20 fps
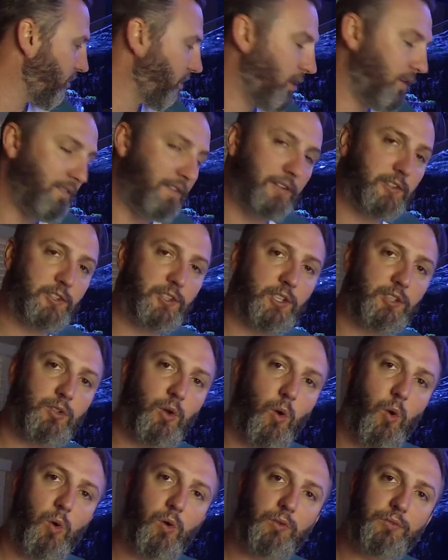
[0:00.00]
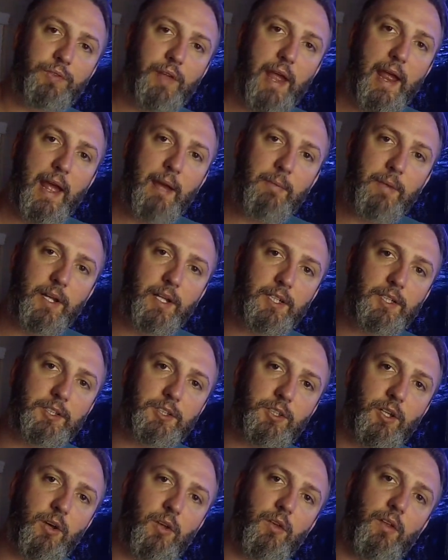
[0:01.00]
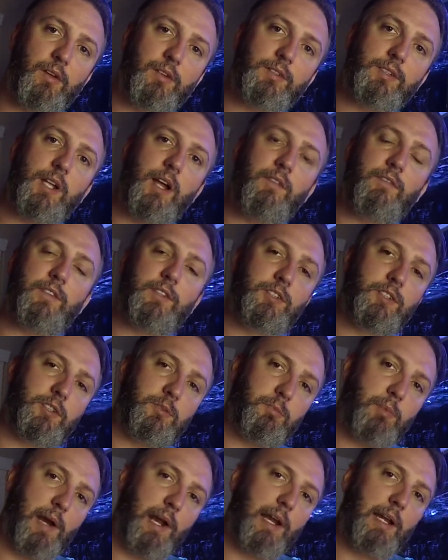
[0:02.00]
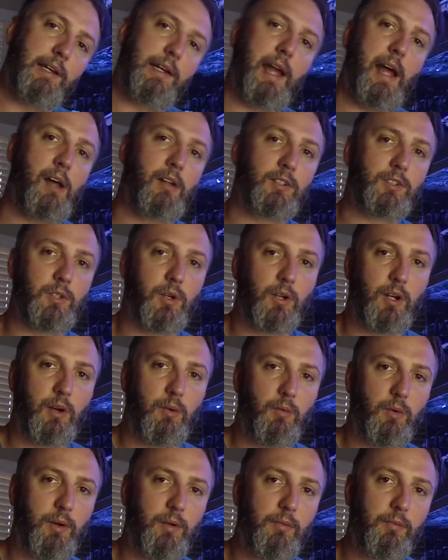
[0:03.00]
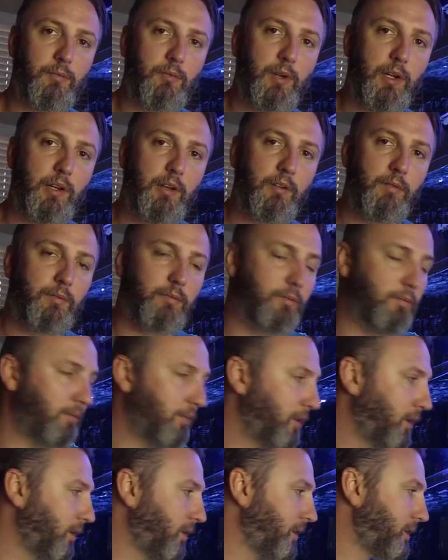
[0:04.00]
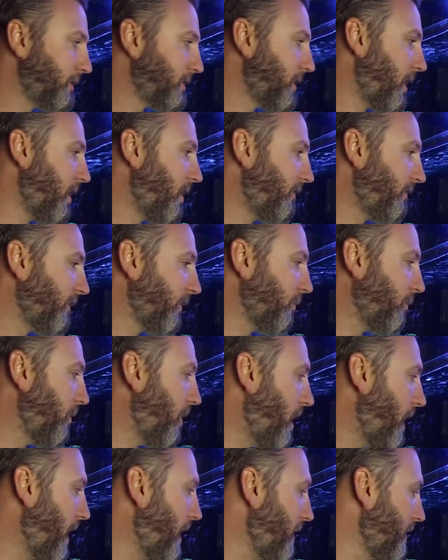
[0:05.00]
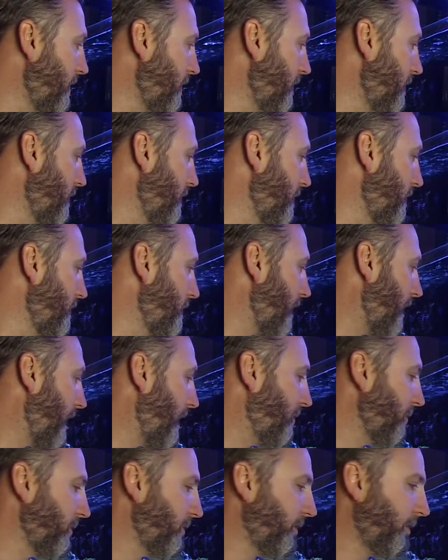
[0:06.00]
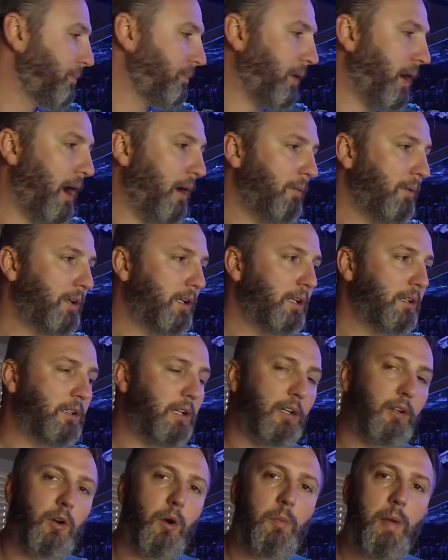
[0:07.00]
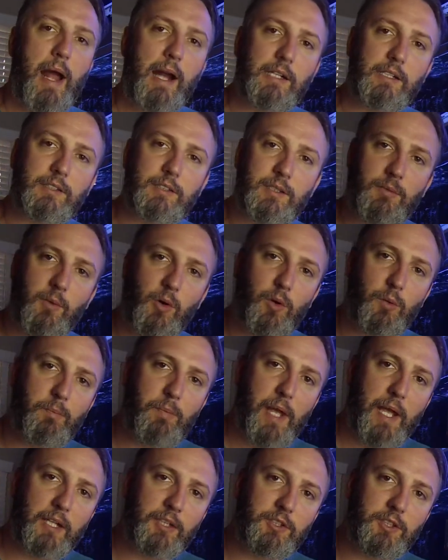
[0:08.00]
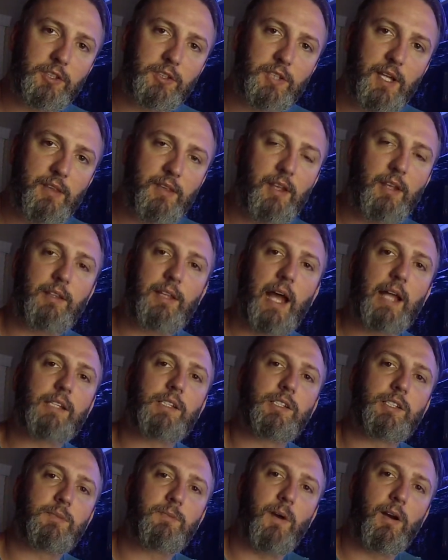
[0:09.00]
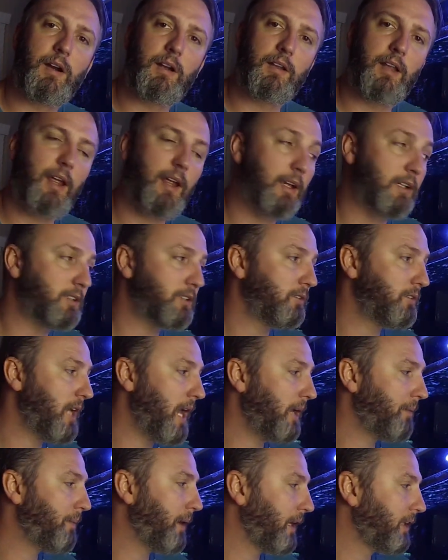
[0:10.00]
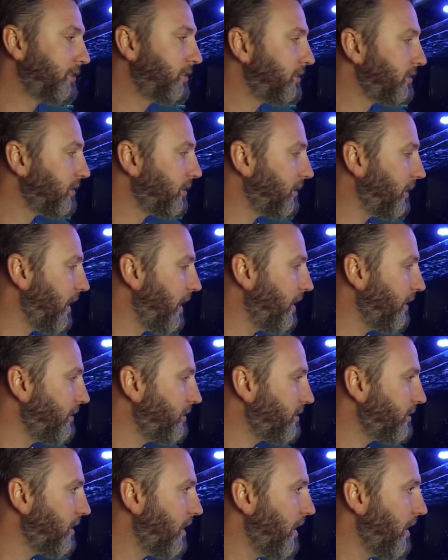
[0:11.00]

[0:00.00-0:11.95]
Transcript: know if it's just old damage, so the stuff is just breaking down so it can renew itself, or what. I really probably can go back to some old pictures. I think that's a smart thing, is you take pictures of things